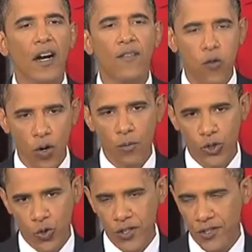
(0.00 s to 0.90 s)
affordable
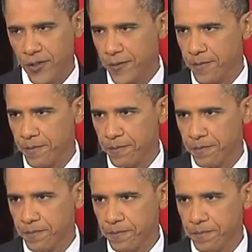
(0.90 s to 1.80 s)
choices.
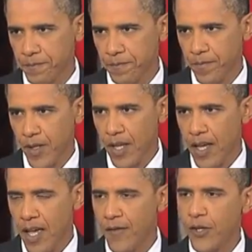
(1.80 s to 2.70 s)

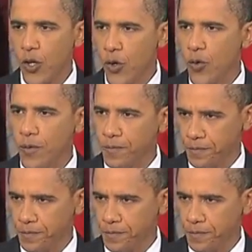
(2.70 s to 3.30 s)
If you